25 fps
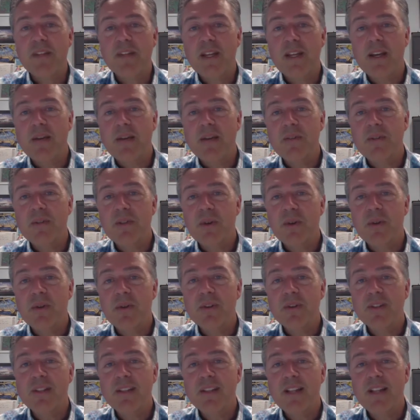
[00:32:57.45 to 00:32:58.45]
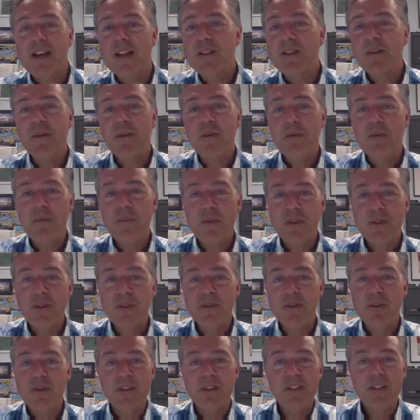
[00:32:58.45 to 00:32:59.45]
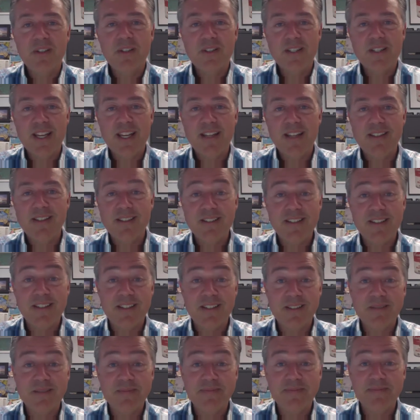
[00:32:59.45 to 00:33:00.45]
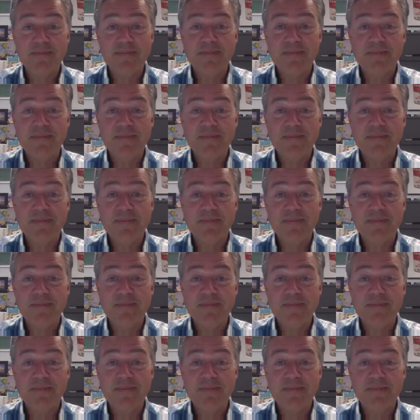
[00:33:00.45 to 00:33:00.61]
I was told not to open the door, to stand still.